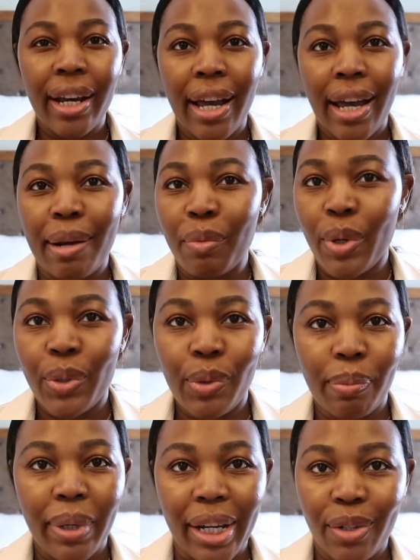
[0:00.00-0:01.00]
and I'm going to
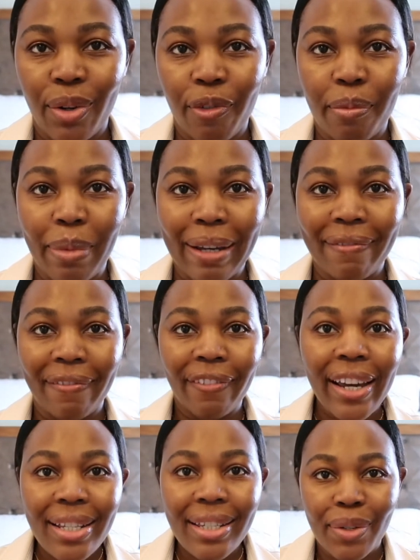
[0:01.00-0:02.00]
apply it over my
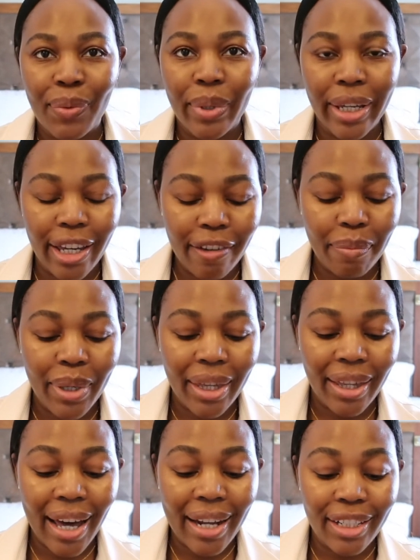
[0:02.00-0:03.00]
face. It will give me
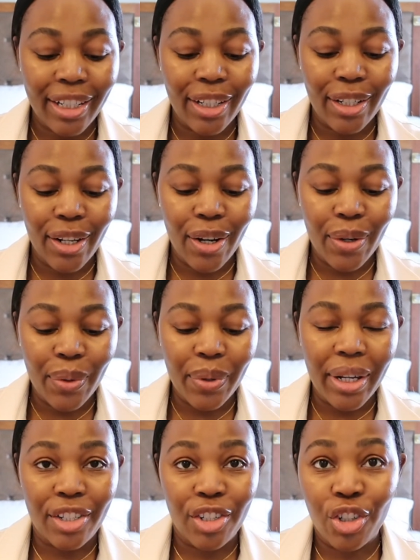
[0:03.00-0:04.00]
that glow,
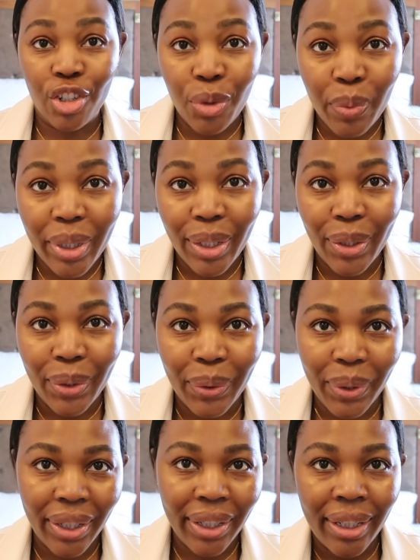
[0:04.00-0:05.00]
that dewy
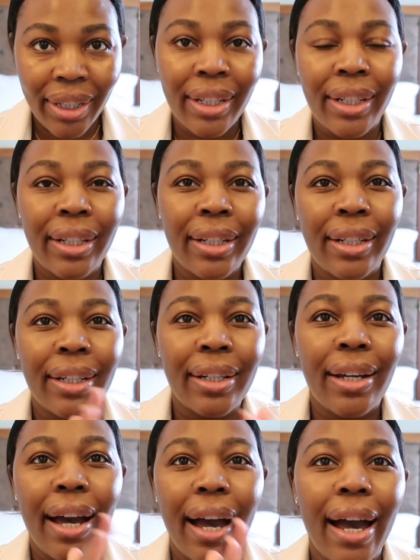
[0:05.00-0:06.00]
look,
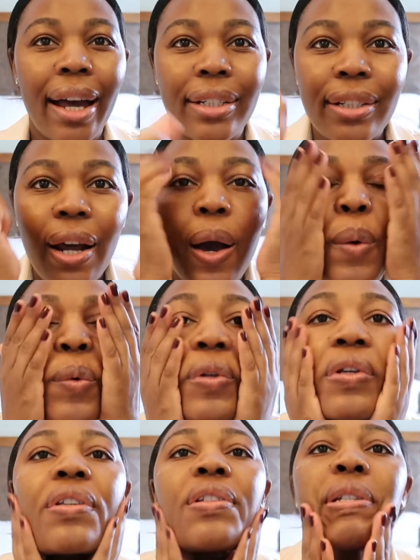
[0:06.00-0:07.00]
and I will
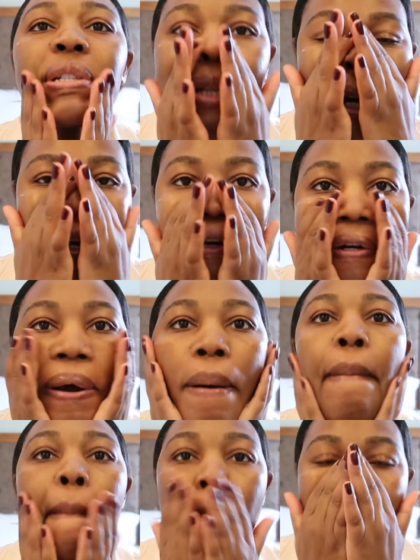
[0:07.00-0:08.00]
start
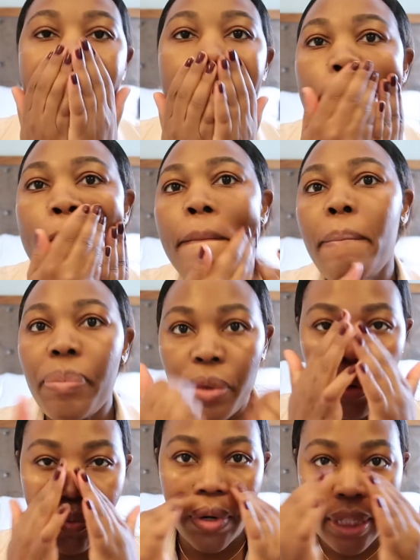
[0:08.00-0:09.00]
the
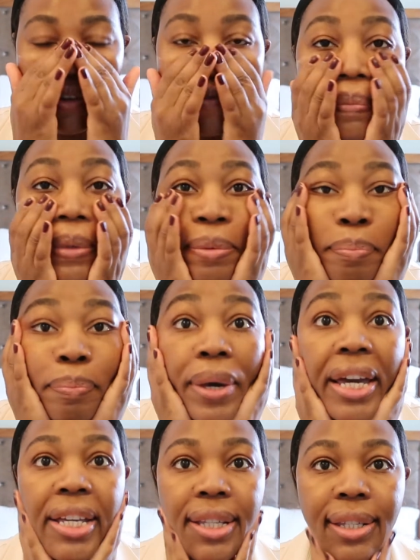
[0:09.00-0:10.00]
rest of my
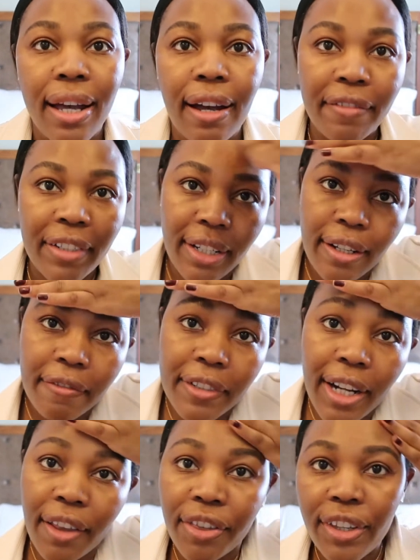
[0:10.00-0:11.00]
base after I've
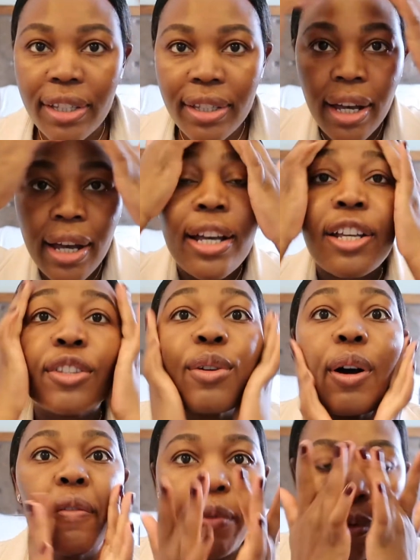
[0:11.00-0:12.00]
done this. So
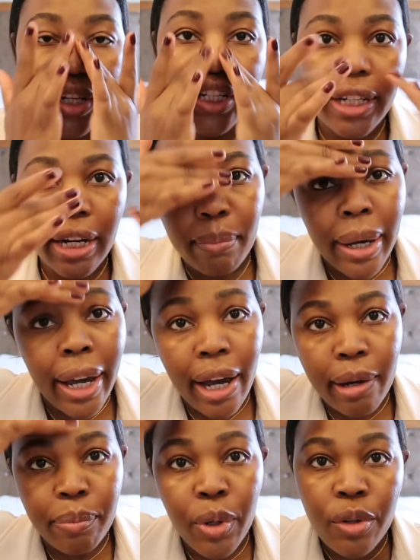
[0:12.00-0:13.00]
I've already done my
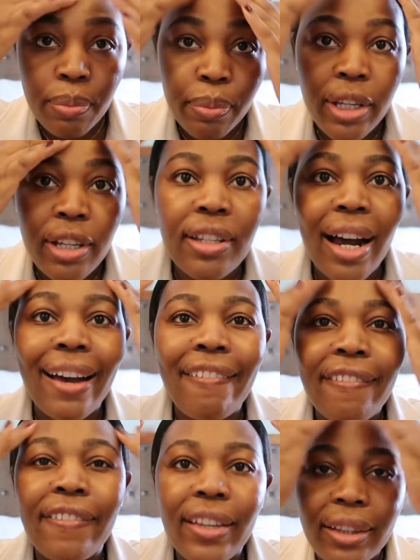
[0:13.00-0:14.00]
eyebrows because I
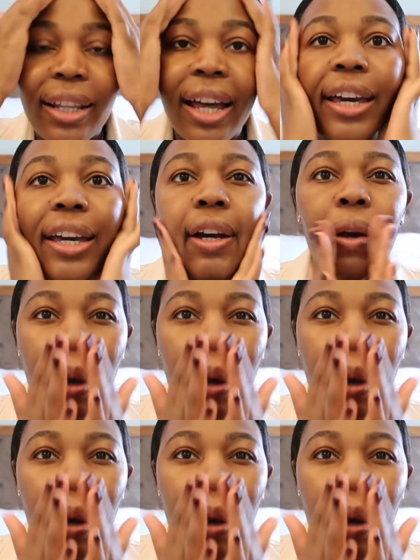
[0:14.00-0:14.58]
feel like